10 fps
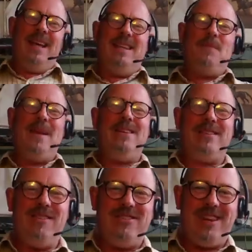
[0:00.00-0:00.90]
the B
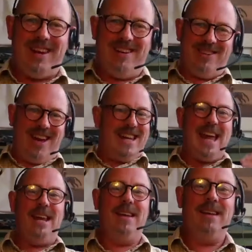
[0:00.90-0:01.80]
seventeen,
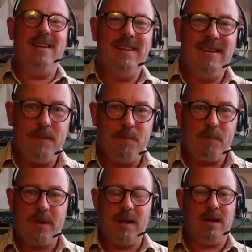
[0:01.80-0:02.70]
again,
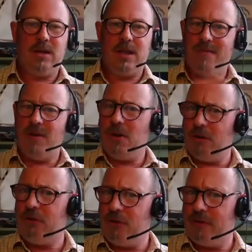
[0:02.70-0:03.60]
Kevin
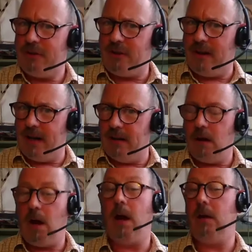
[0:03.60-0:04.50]
Costner aside,
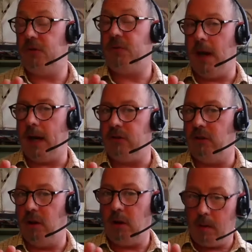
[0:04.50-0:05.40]
and he's a fine
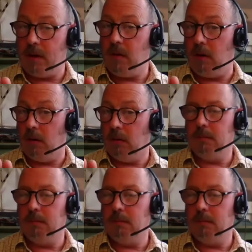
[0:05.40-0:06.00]
actor, don't get me wrong.